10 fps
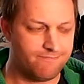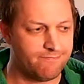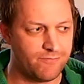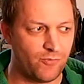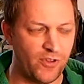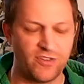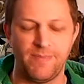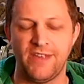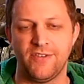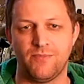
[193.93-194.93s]

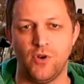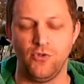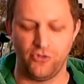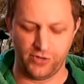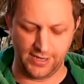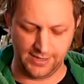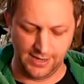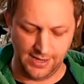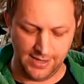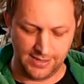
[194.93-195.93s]
risk-based approach.
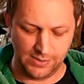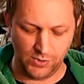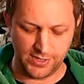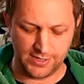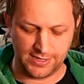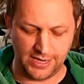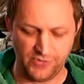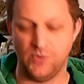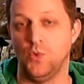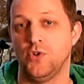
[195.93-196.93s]
They wanted to test
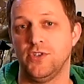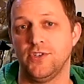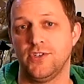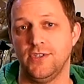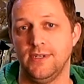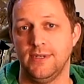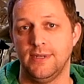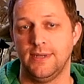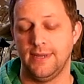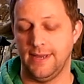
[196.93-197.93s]
the waters,
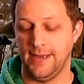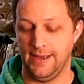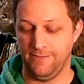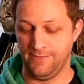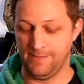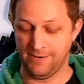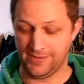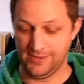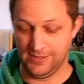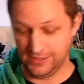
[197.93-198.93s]
from
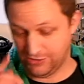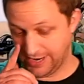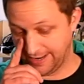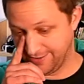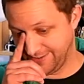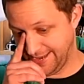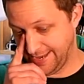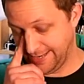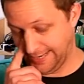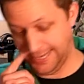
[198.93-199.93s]
everything that Jack has
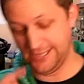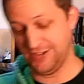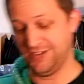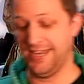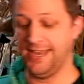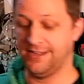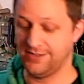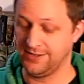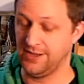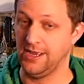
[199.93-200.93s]
said, Leds has said
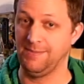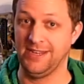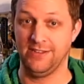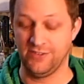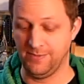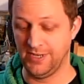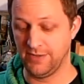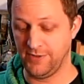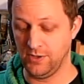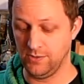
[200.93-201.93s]
in some
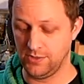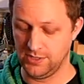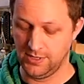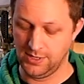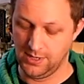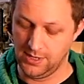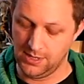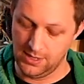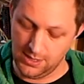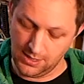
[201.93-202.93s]
interviews.
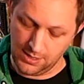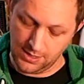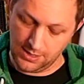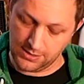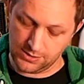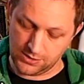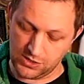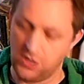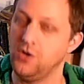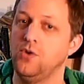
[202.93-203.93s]

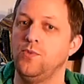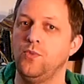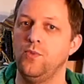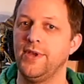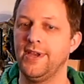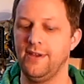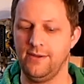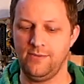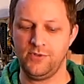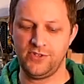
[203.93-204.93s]
So we get
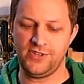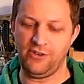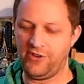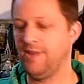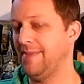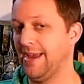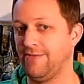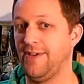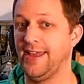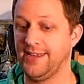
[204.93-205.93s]
what's essentially a
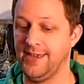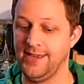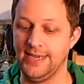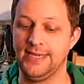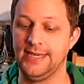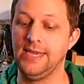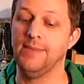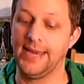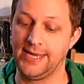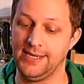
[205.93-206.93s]
Magfed
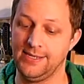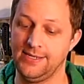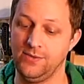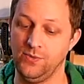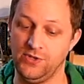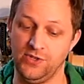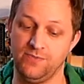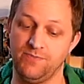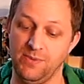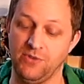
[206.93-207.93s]
EMEC, which is
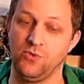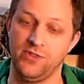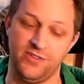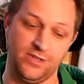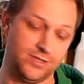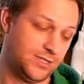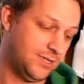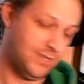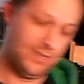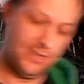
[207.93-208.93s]
pretty much what this is.
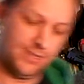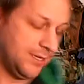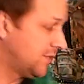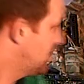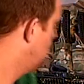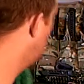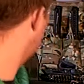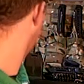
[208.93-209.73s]
So